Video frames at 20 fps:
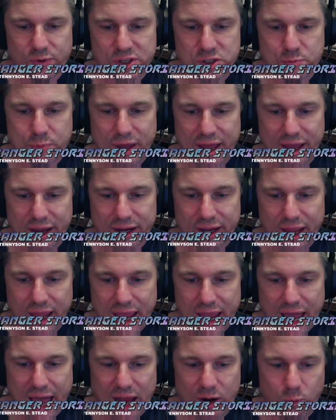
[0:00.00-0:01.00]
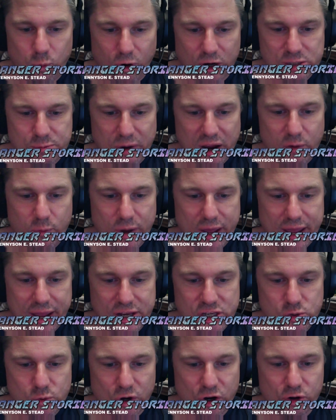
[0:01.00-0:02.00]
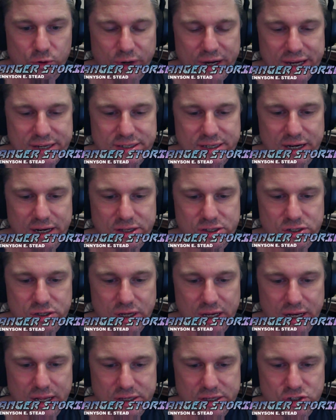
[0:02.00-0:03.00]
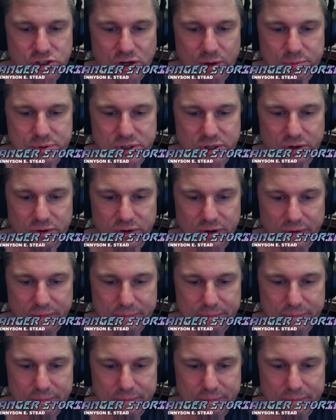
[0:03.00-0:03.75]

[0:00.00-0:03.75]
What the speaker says: its back and worked my way into a crease in his jumpsuit.